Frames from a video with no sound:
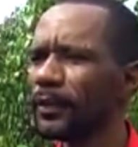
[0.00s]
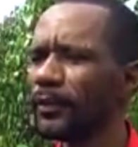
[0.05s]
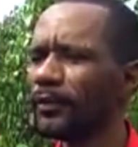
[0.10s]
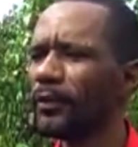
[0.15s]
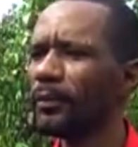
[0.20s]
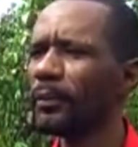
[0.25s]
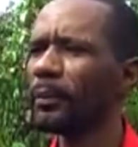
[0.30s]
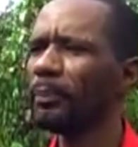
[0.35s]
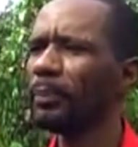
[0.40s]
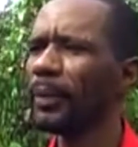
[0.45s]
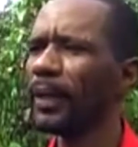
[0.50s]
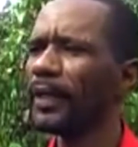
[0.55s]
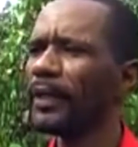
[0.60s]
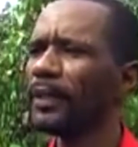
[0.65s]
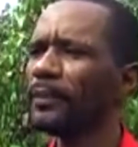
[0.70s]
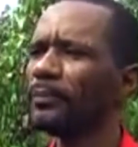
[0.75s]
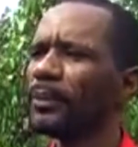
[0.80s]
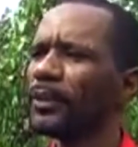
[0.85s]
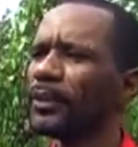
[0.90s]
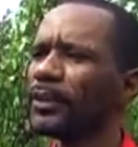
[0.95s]
From a
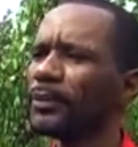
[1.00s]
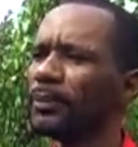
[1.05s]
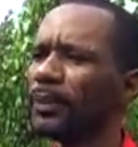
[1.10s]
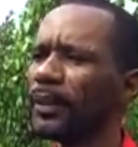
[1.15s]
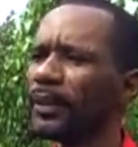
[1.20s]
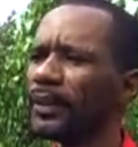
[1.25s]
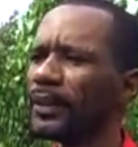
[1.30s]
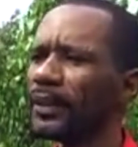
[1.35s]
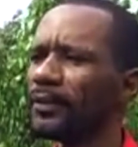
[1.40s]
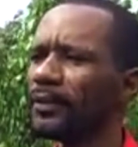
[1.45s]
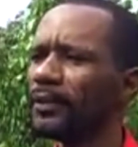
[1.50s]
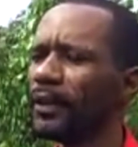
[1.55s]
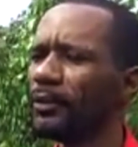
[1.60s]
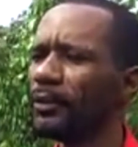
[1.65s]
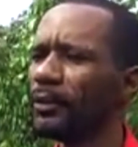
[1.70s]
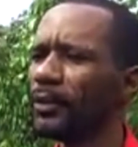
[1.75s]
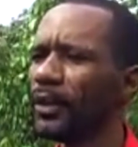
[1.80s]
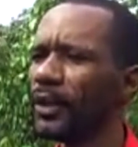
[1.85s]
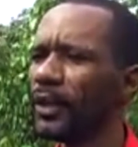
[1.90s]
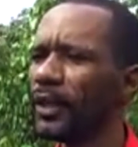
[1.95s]
planning perspective, I
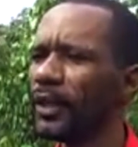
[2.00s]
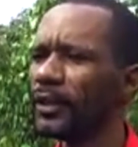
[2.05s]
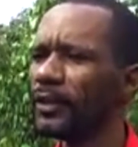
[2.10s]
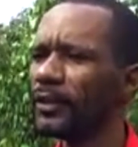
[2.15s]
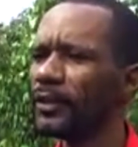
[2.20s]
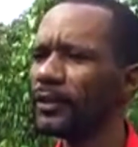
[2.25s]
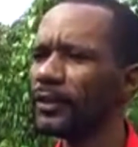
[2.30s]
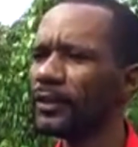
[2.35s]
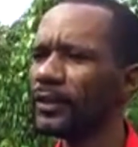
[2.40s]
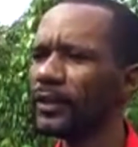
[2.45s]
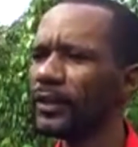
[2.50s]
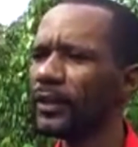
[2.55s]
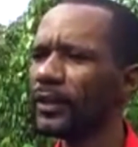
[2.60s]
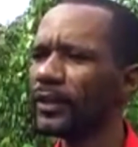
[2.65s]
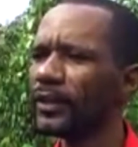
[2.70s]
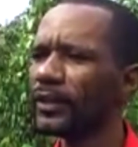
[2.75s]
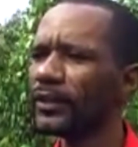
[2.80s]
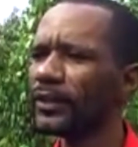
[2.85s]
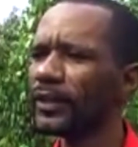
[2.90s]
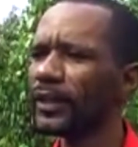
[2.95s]
would like to see
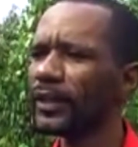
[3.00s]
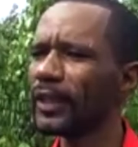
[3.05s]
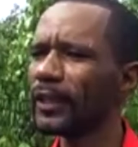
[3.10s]
us